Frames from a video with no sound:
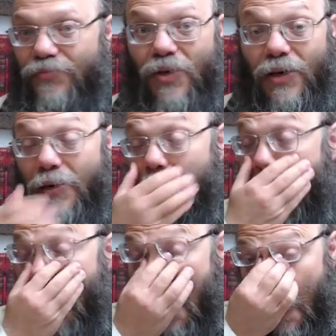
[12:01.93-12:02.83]
Okay.
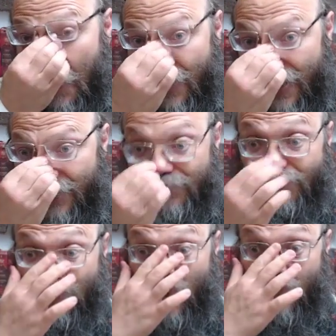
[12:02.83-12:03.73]
Now,
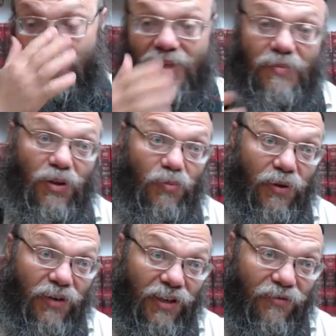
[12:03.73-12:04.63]
what does it mean to be
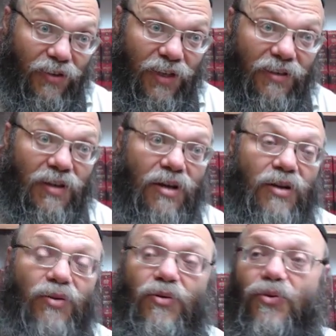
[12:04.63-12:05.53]
ready for that?
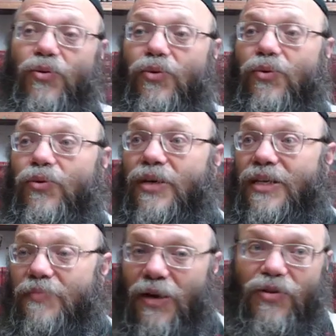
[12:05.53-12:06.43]
To
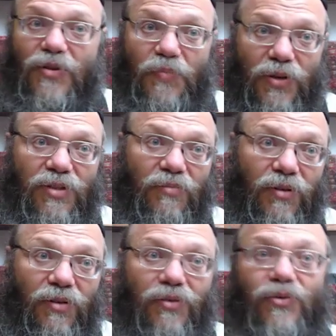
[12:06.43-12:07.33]
as much as
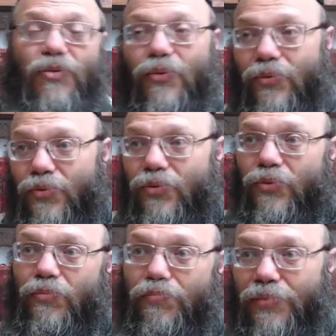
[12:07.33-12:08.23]
possible
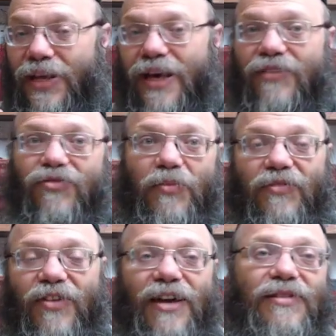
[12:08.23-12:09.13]
to plan from
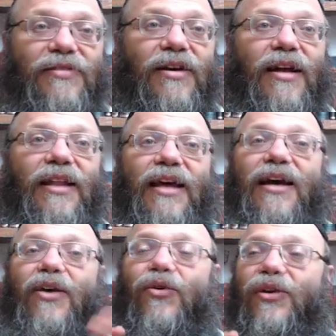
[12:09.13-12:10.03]
advance, like
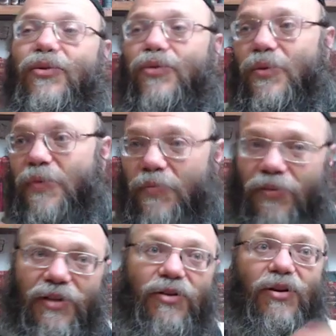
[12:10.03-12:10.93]
according to the people
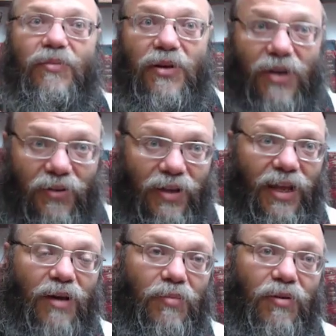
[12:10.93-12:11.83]
that are going to be around the
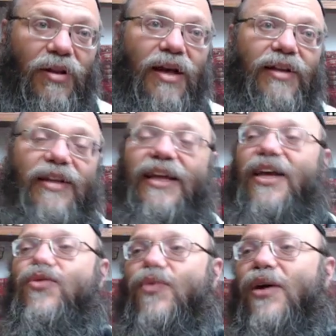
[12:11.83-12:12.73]
table, that
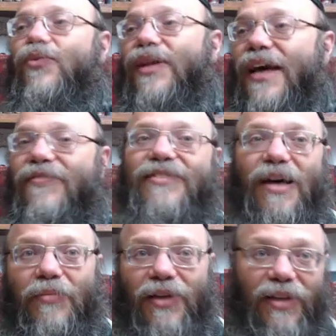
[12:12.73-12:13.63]
each one will have
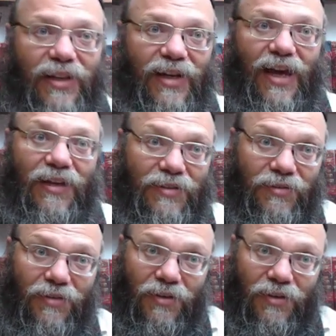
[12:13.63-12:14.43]
something that he likes.